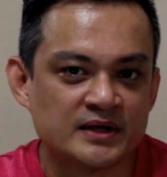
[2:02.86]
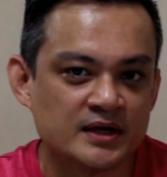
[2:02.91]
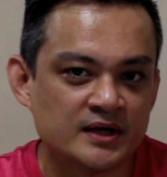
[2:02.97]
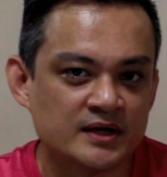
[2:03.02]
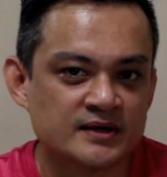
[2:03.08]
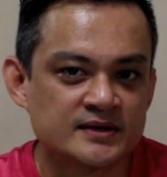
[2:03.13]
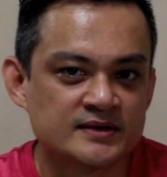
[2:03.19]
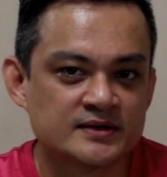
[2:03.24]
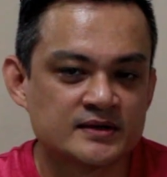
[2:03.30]

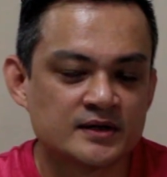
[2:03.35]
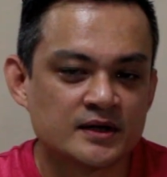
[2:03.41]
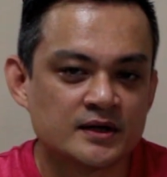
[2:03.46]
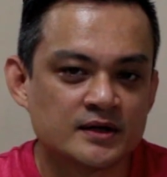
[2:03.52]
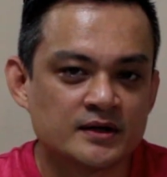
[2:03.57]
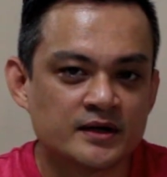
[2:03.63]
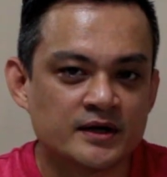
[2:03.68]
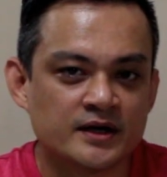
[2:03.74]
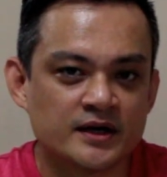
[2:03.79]
this,
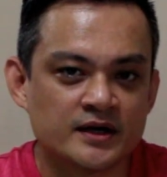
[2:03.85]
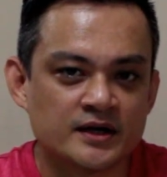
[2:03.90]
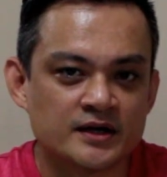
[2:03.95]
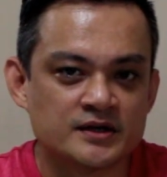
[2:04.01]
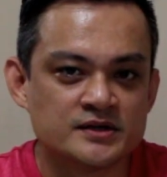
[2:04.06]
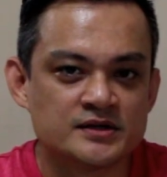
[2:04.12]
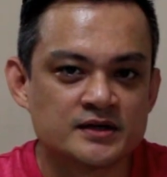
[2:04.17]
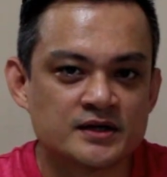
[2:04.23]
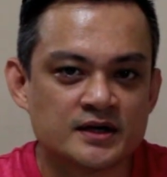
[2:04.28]
the
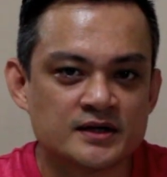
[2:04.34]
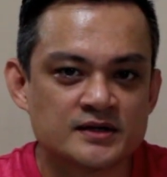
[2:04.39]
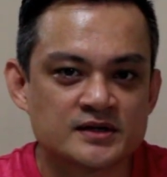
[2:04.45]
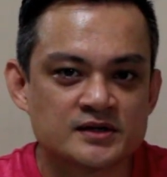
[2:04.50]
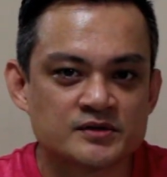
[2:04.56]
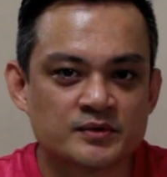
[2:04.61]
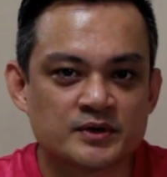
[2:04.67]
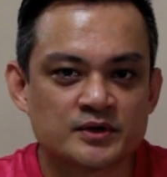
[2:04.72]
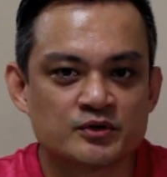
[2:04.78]
AKG
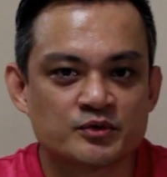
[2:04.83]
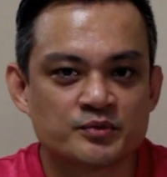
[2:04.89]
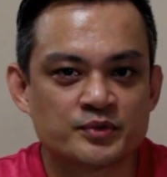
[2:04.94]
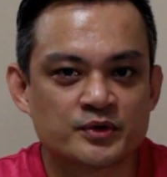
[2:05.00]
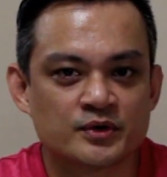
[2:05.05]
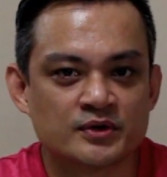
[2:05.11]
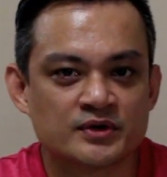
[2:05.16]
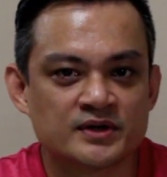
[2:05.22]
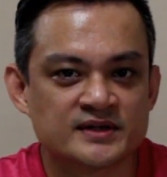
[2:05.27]
K612
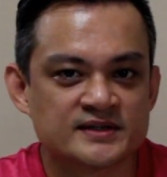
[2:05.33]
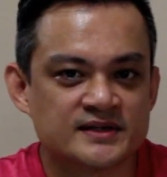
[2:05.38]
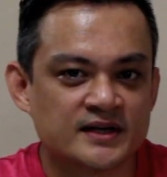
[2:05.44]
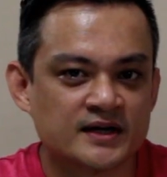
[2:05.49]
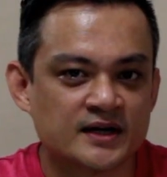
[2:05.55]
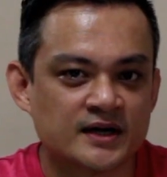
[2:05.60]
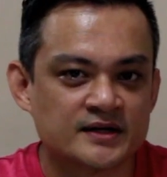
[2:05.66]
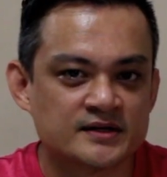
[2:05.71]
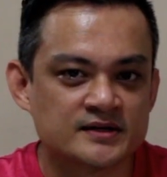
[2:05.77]
Pro, the
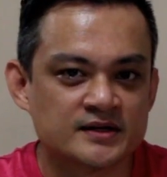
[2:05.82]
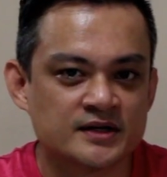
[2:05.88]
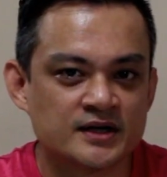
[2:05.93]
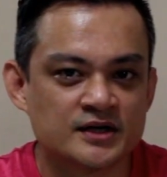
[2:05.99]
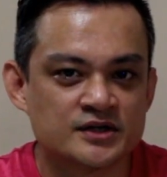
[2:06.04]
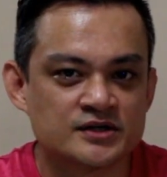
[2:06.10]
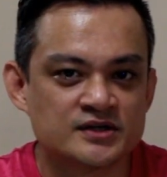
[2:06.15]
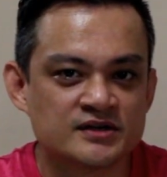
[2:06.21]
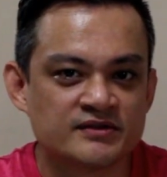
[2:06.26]
Sennheiser
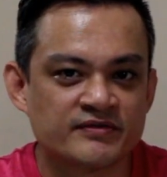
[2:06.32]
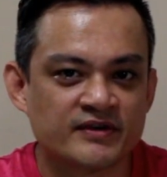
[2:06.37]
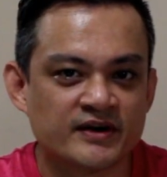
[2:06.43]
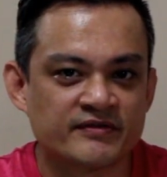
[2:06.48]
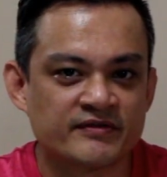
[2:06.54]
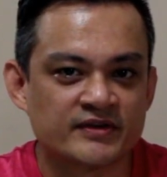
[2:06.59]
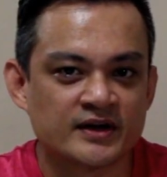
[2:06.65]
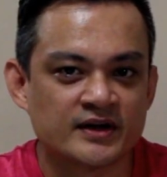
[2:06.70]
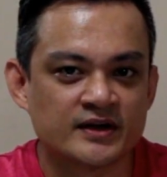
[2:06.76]

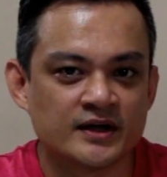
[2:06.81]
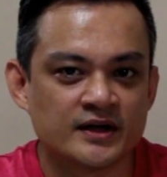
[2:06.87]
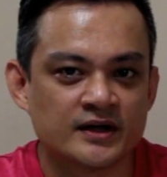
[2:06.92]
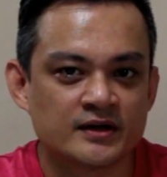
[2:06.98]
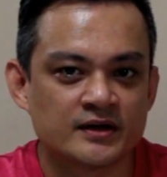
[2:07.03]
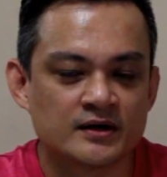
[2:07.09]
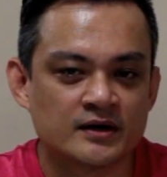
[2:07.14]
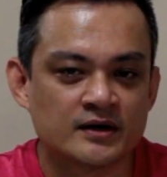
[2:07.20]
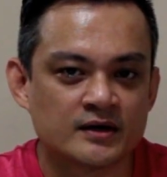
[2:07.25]

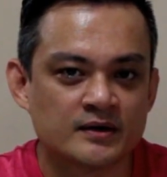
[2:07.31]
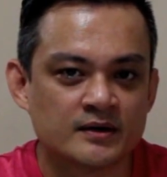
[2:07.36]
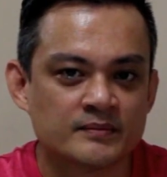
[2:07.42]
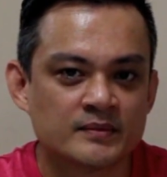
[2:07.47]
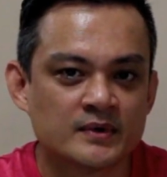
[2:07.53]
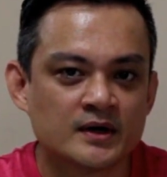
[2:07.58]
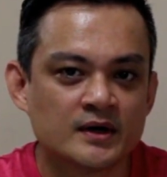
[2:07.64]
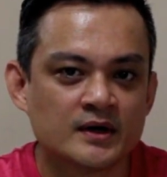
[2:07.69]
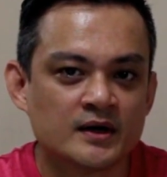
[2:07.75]
HD598,
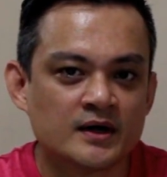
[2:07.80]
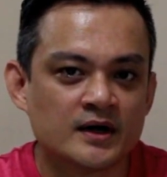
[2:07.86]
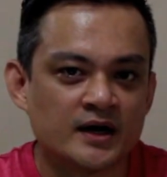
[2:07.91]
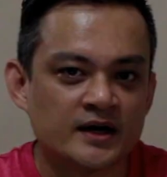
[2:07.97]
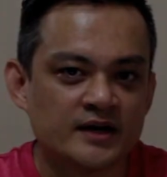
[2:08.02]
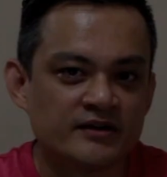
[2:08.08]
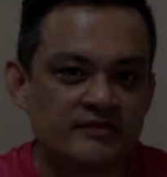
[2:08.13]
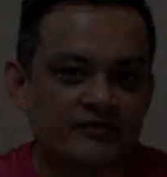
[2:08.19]
I did